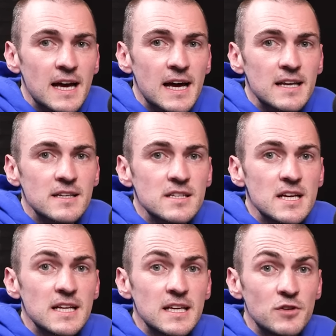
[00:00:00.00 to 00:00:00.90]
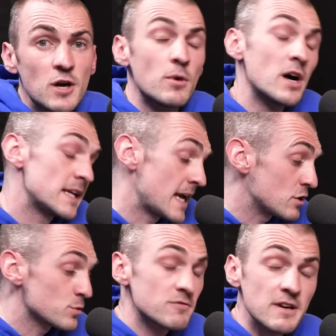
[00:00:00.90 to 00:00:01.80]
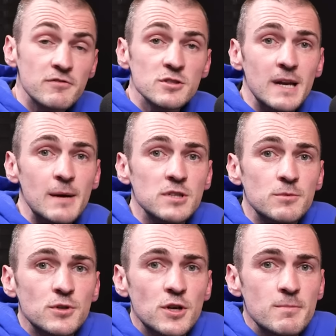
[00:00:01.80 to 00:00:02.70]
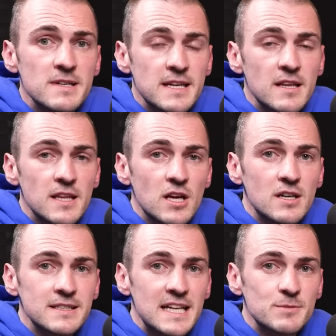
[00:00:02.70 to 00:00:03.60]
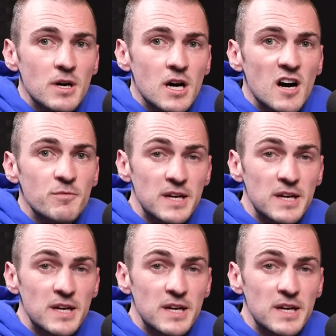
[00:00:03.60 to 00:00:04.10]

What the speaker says: And if you don't mind, again, I just want to reference my laptop so I don't miss anything on Dad's behalf.